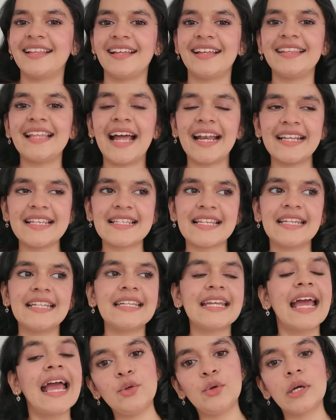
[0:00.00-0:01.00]
that is it.
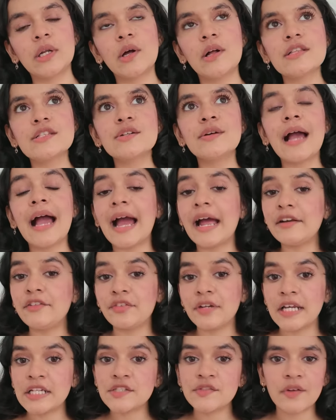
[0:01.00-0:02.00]
You can also add
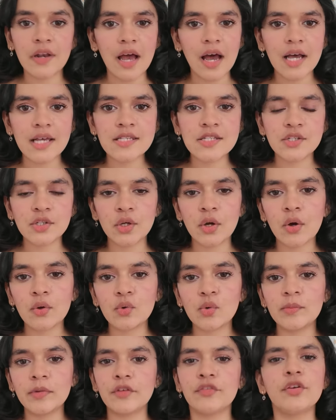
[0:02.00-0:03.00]
fresh flowers to your
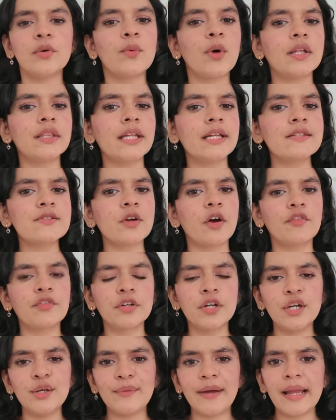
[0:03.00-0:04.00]
room if you want that
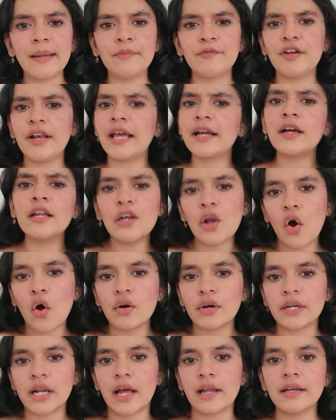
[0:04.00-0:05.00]
soft girl vibe for like a
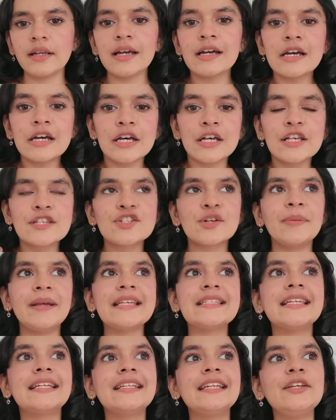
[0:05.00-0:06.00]
long run. So
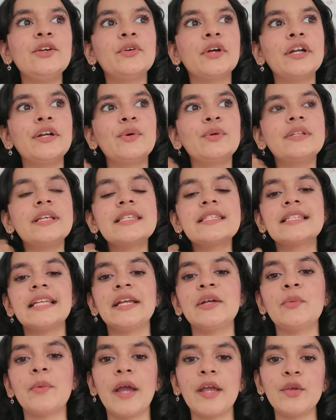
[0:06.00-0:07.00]
basically you can do this
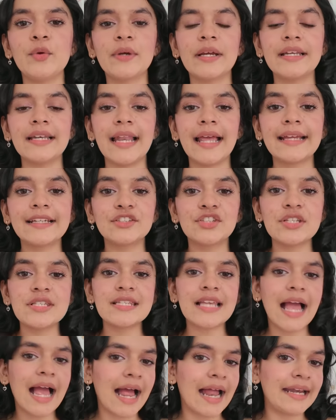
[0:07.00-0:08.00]
thing where you can like
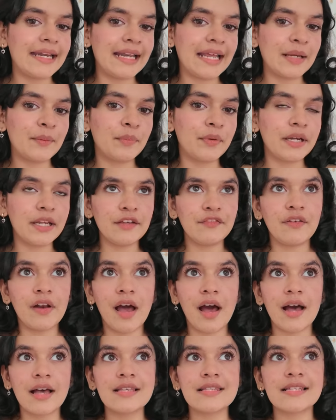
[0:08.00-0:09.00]
just add like pretty
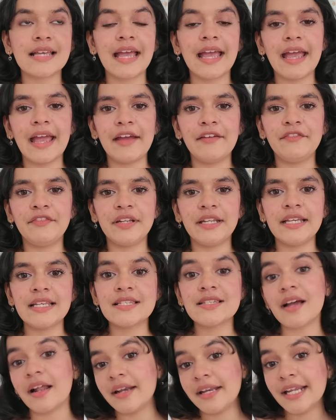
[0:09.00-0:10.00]
flowers every
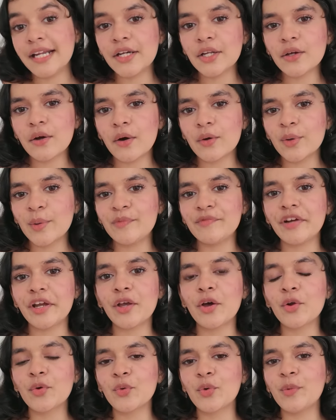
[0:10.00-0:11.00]
Sunday to your room, where
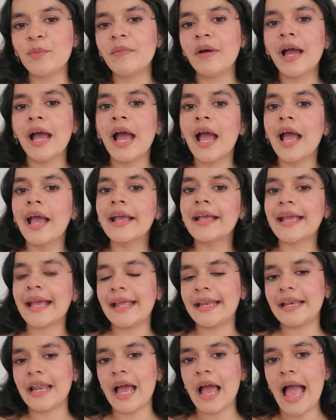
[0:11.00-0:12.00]
your room
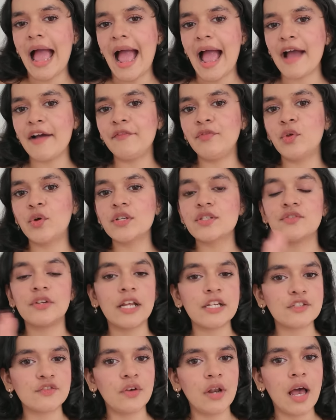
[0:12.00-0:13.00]
can have those
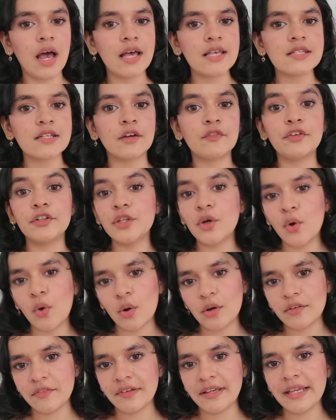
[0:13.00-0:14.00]
fresh flowers for the
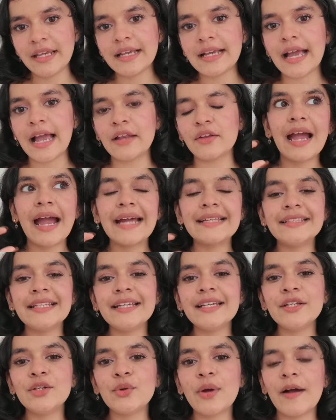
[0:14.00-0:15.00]
whole week. And I
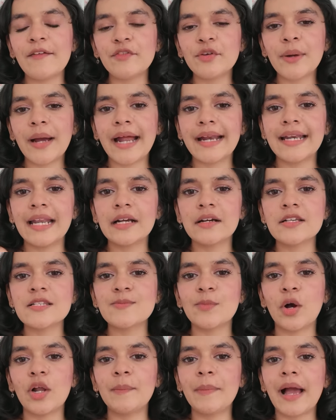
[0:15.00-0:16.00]
think you have to add like a
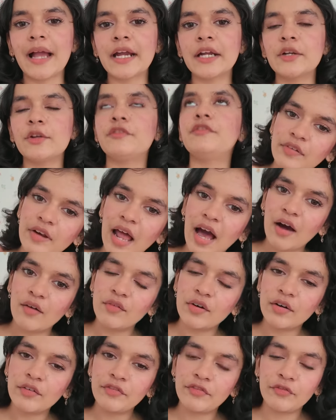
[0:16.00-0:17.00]
small packet of
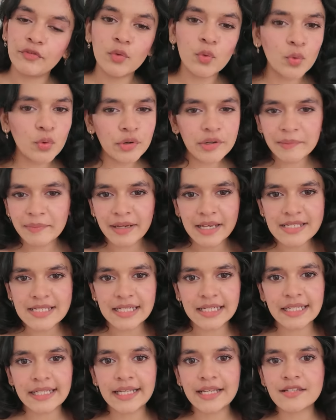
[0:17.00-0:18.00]
flower food
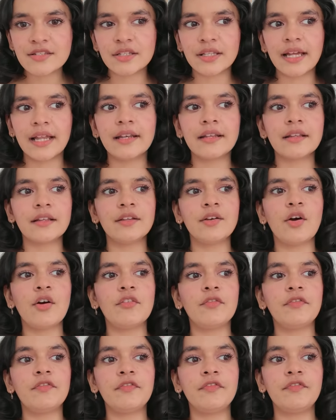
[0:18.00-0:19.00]
basically so that
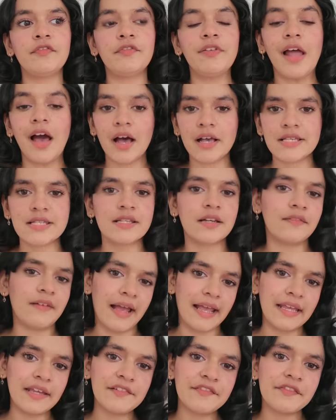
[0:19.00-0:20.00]
your flowers
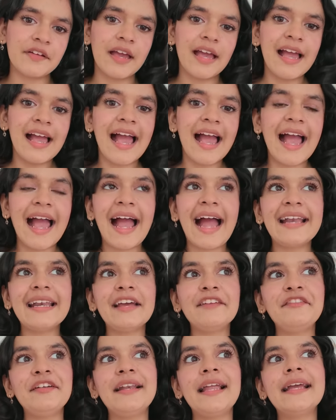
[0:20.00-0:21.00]
survive. And
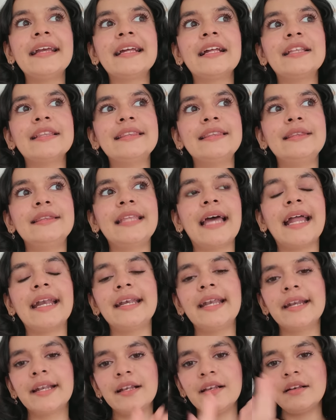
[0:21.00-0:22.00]
I feel like
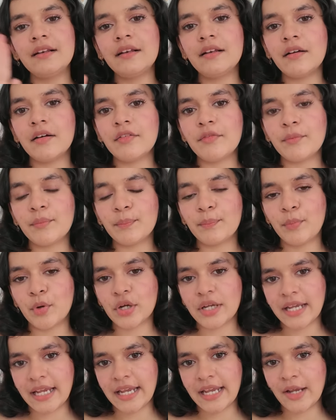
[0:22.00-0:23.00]
that little
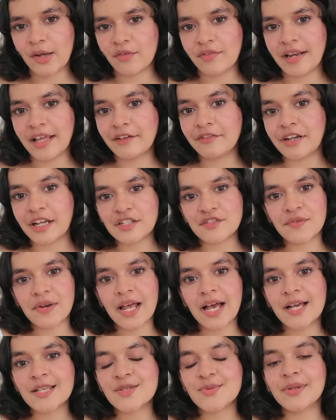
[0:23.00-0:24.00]
bouquet of like fresh
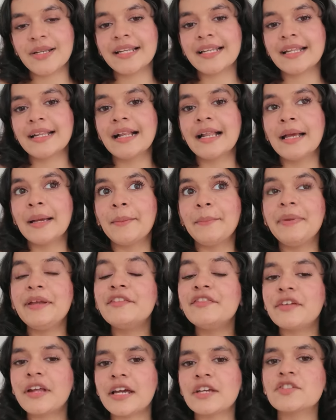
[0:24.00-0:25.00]
flowers will be
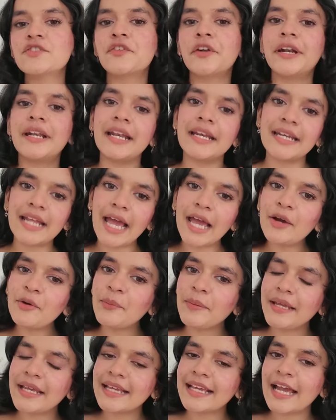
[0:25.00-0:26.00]
fresh for an entire
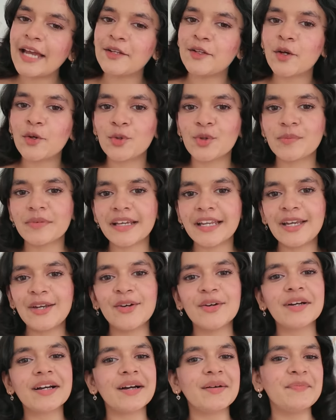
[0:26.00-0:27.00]
week and your room can
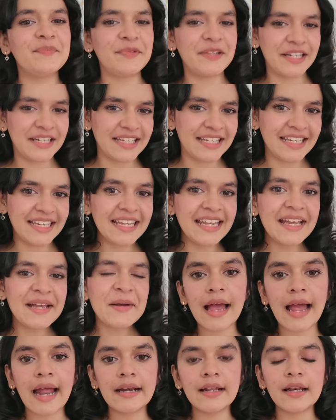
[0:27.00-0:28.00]
look pretty.
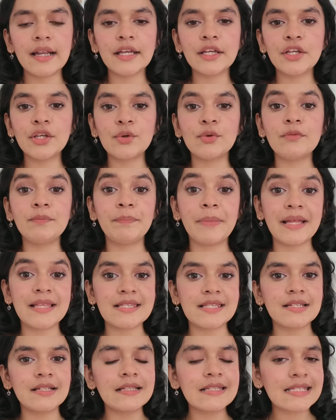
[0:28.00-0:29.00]
Add a like cute
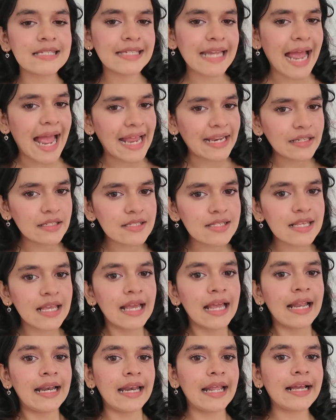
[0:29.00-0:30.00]
pencil stands.
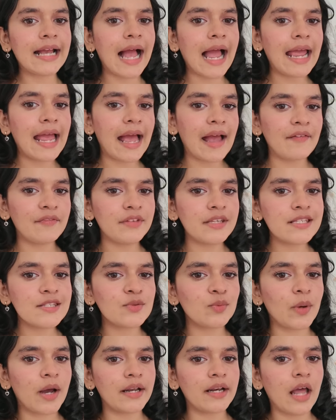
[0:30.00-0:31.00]
Like I have
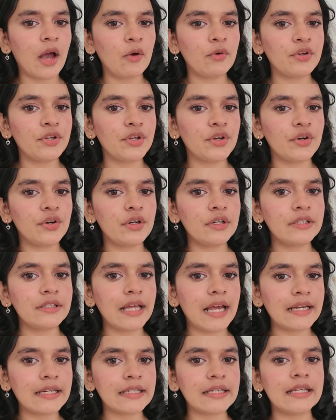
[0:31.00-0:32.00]
this one out here
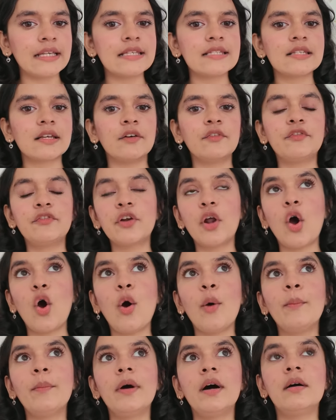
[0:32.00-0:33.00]
that is
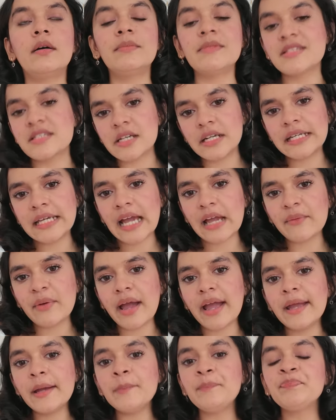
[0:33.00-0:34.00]
from Mr.
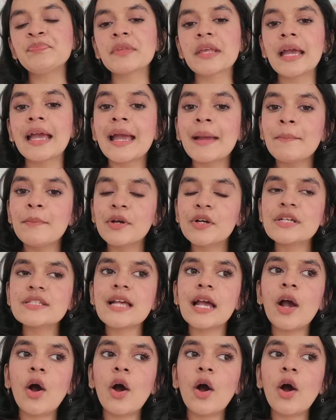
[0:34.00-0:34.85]
DIY, because I